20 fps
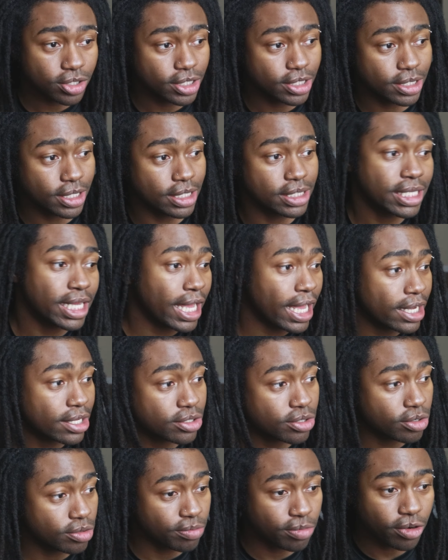just attacked
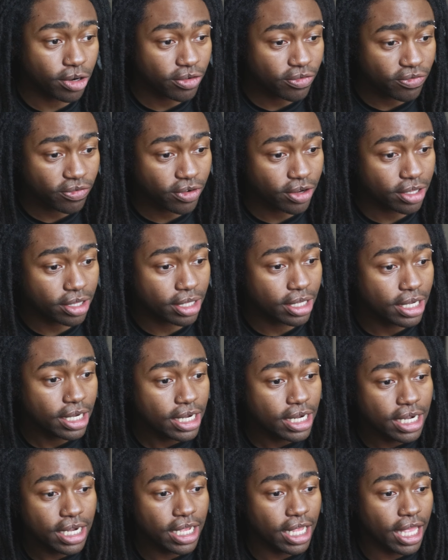her boyfriend
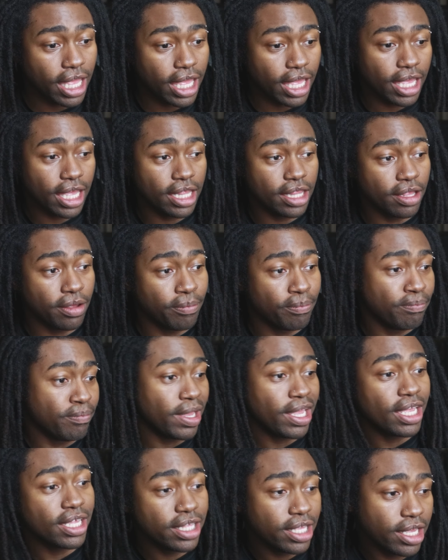and
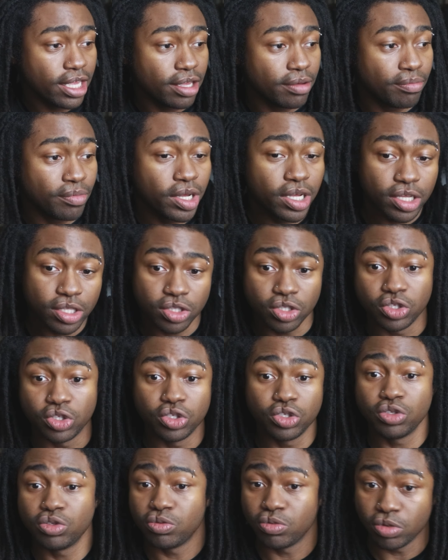made him
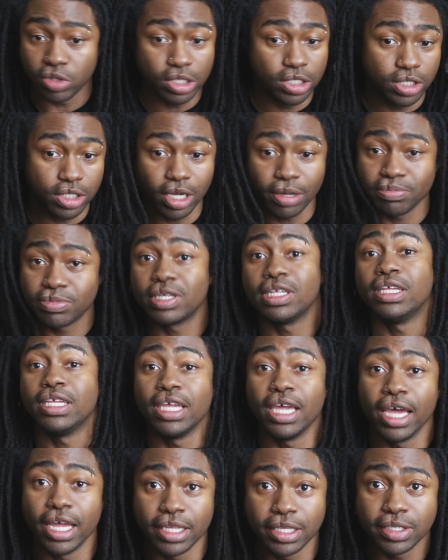jump to the
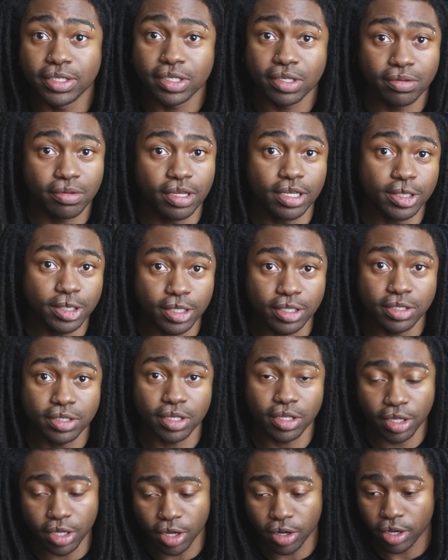edge,
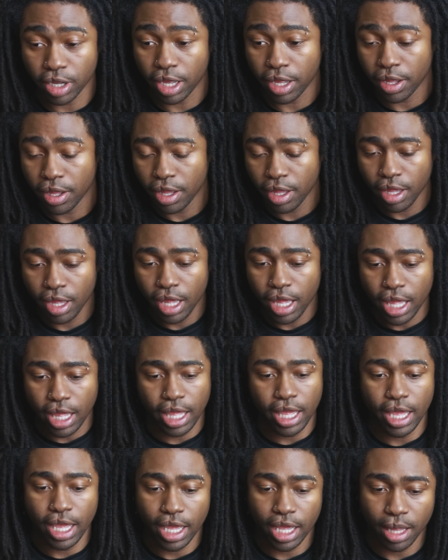essentially, okay?
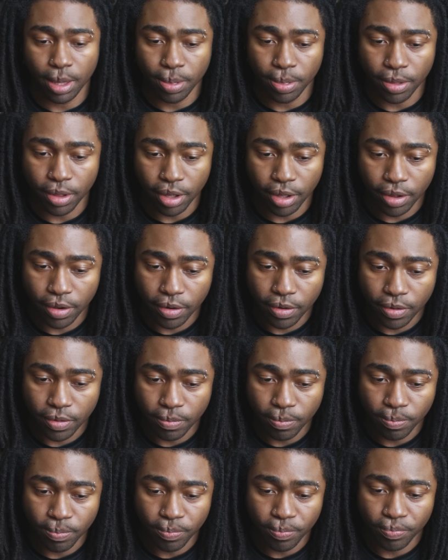And
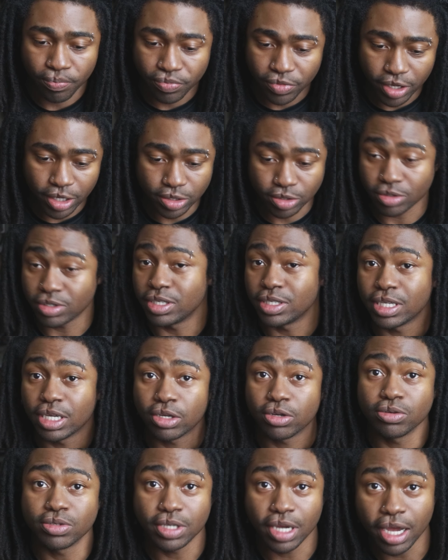it's going to take
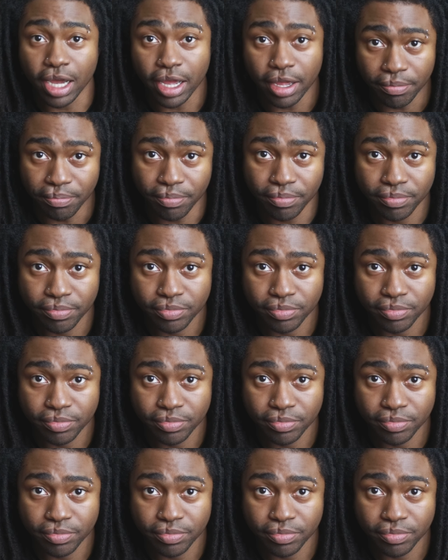her time